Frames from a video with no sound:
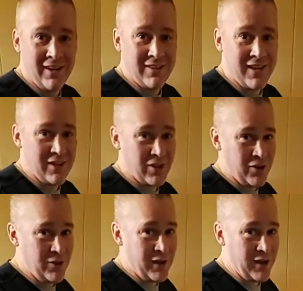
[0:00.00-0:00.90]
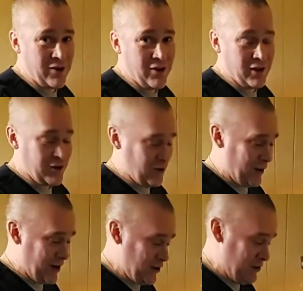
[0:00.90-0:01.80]
Saying it's a good thing on a cooking show, I
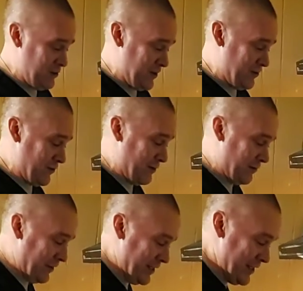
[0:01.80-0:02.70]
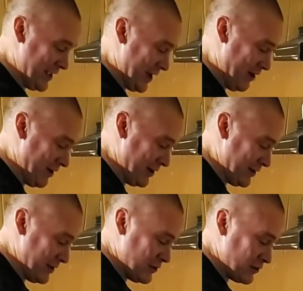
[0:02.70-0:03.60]
could be in trouble. All right.
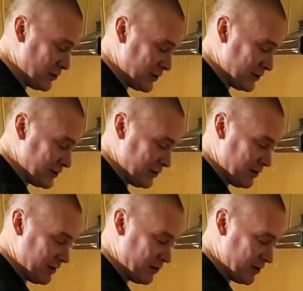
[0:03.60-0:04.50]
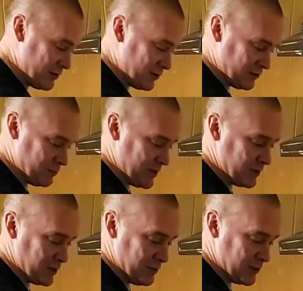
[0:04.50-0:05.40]
So you can see I've already just
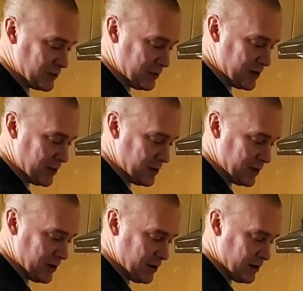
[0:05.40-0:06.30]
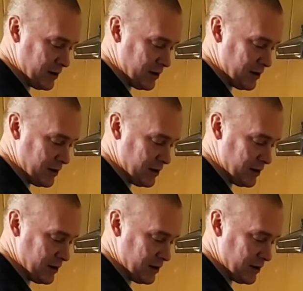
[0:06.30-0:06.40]
basically mixed the meat up in here.